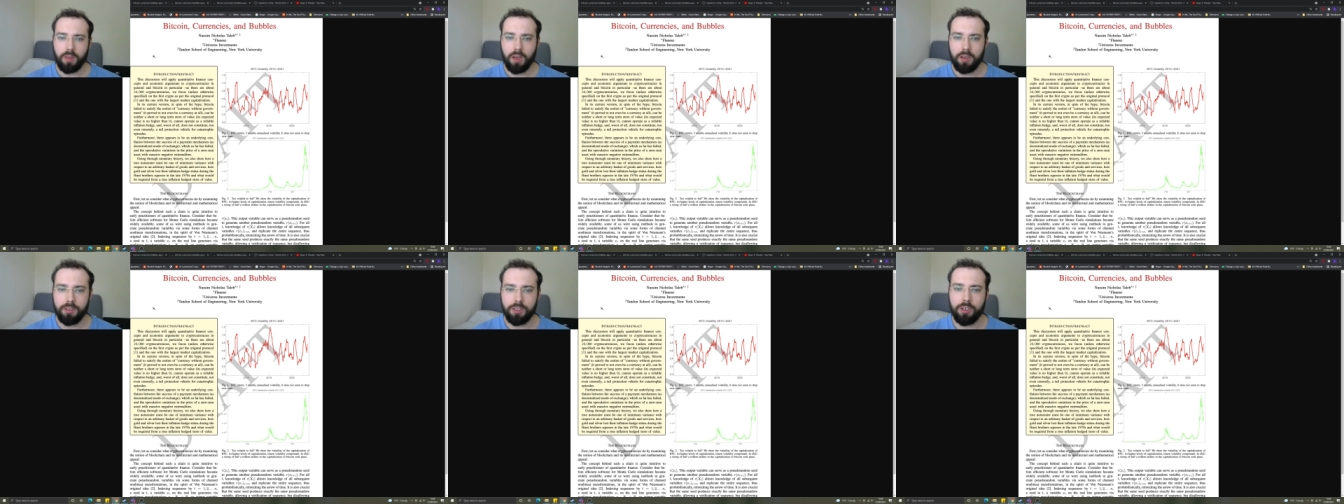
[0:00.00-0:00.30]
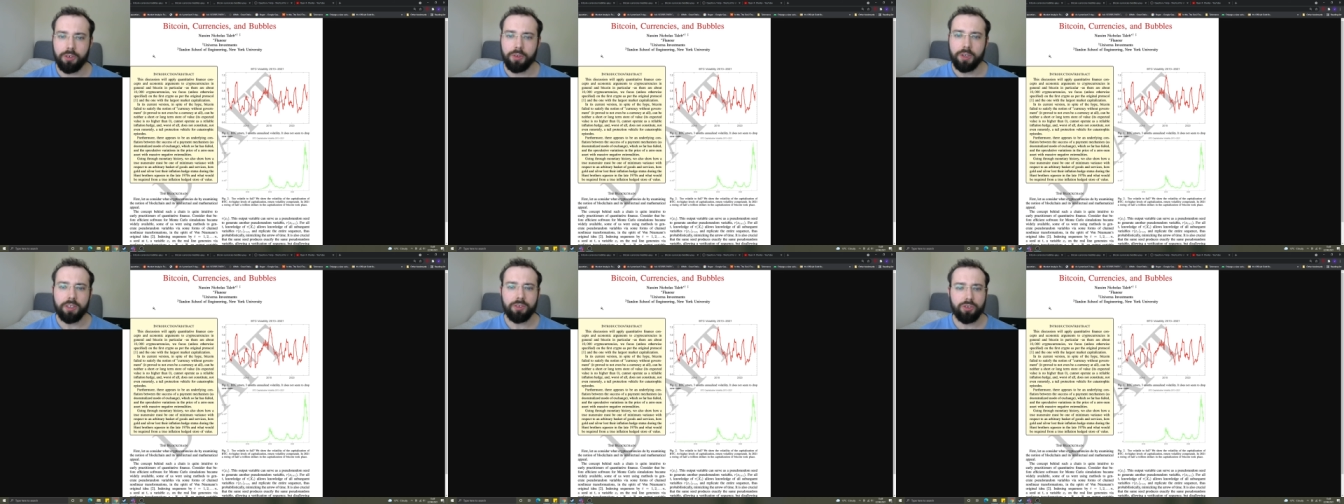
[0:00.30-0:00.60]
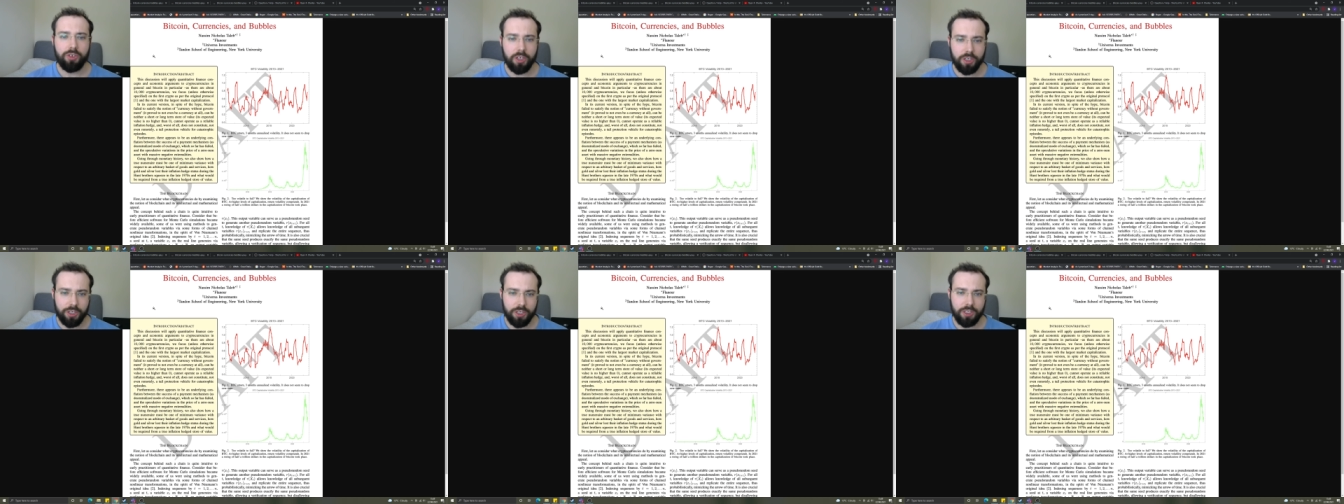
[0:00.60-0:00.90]
So,
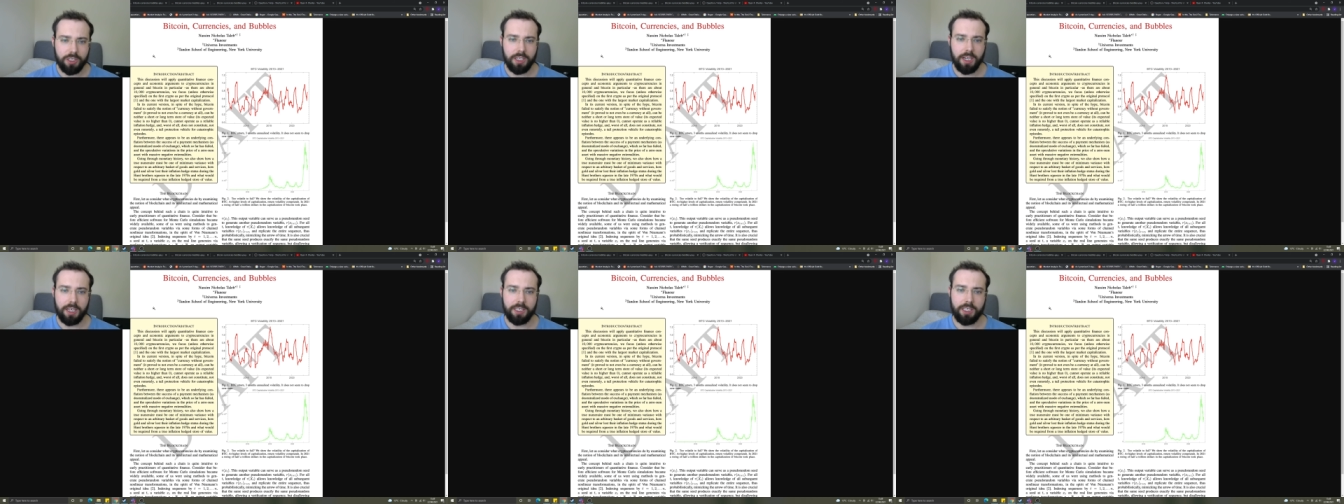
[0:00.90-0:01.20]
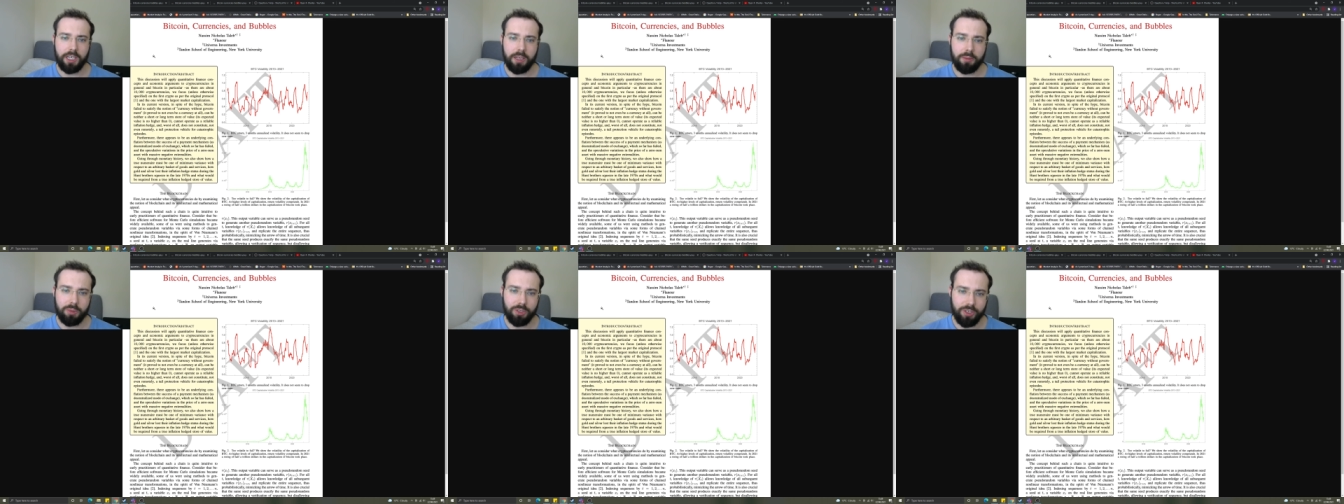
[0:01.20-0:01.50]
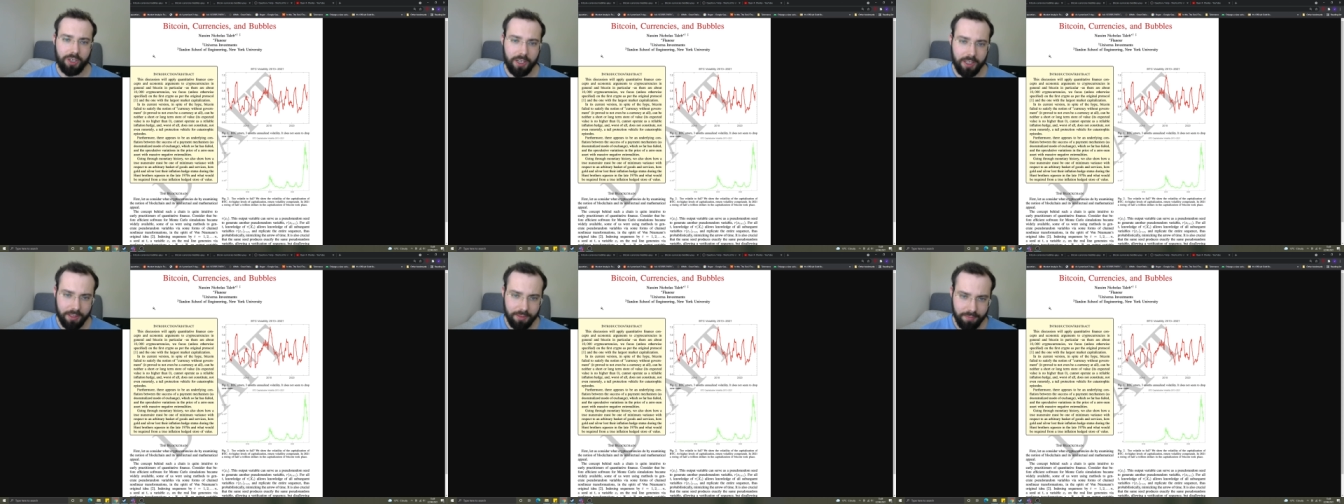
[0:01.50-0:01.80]
introduction slash
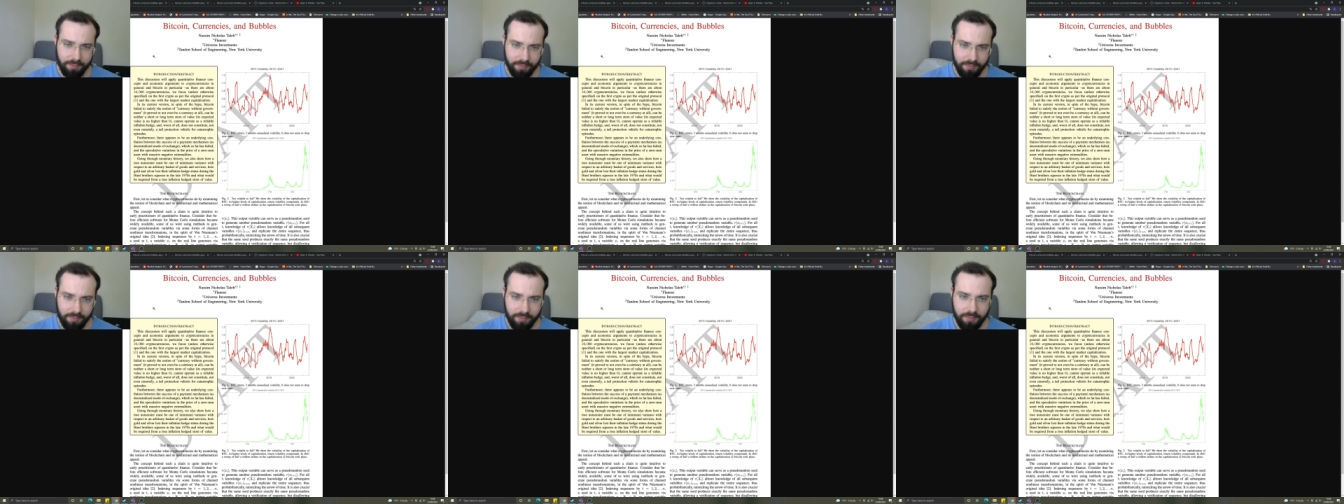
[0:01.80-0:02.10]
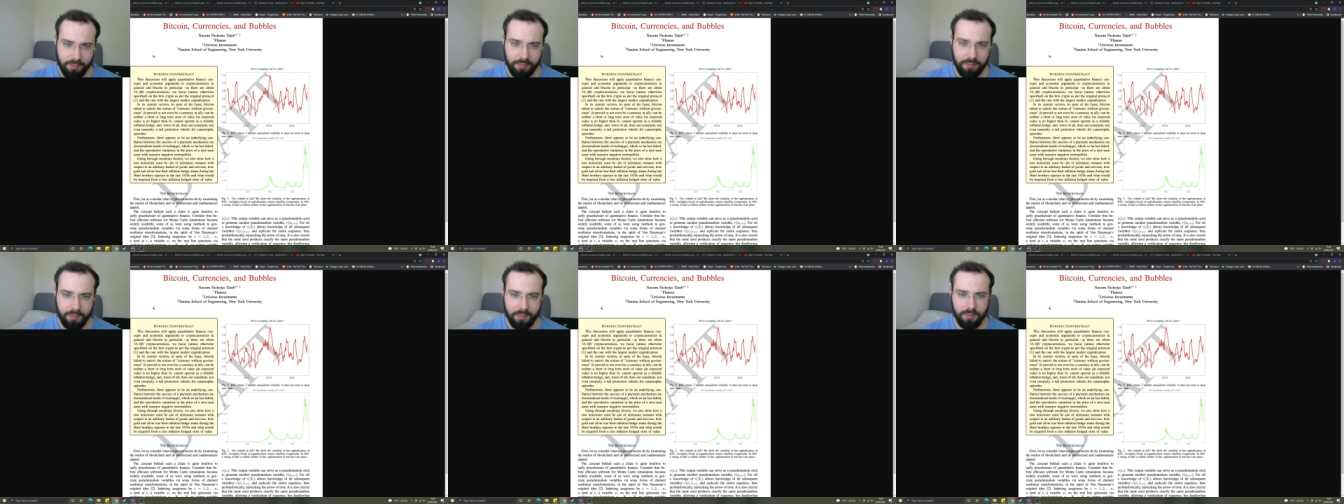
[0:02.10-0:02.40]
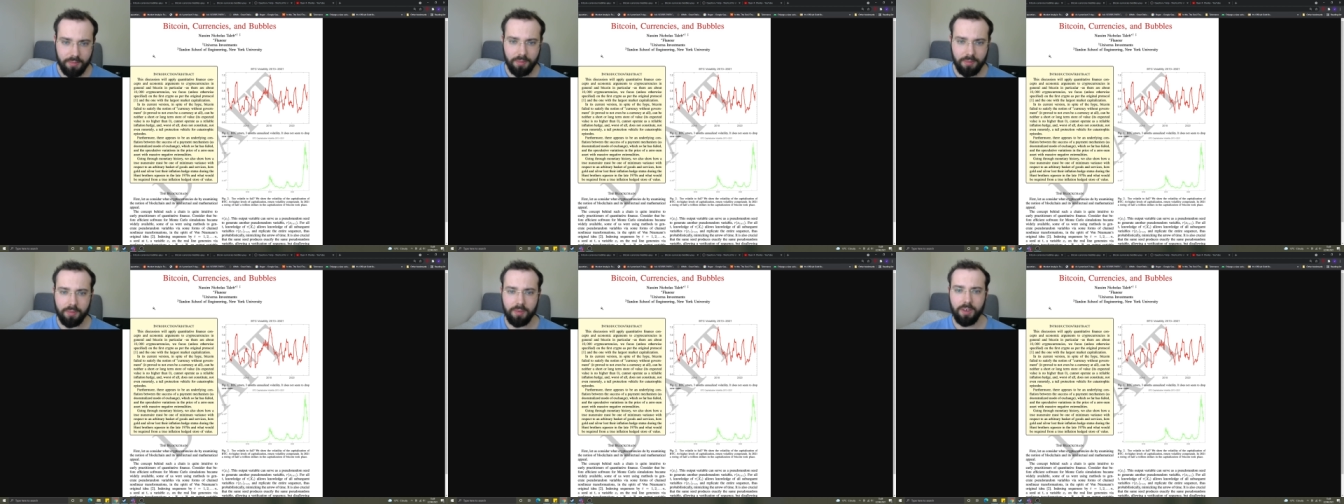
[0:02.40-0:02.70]
abstract.
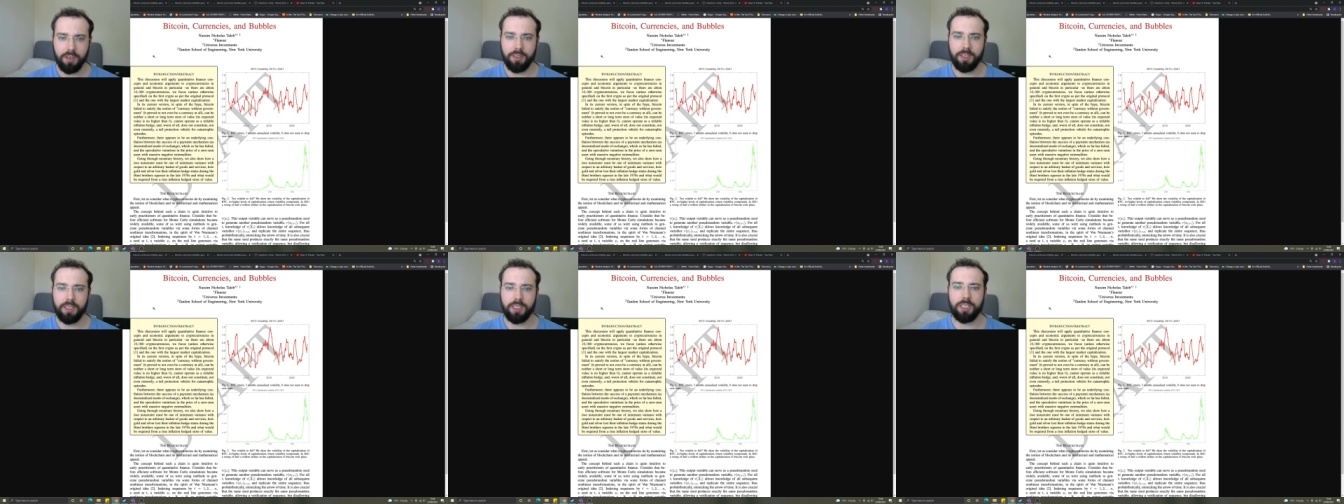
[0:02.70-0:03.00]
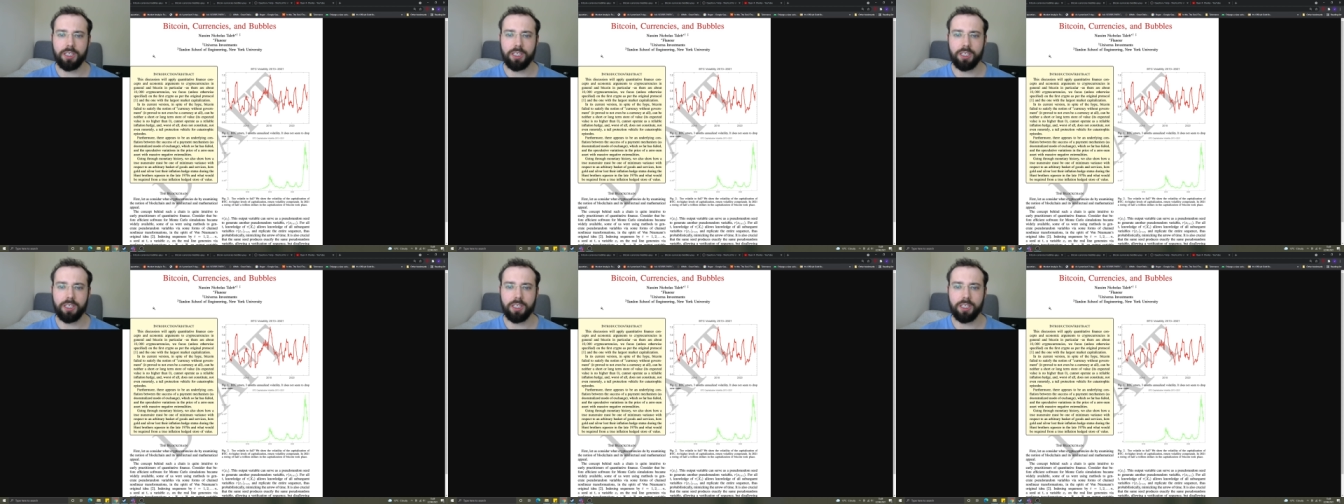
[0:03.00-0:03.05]
This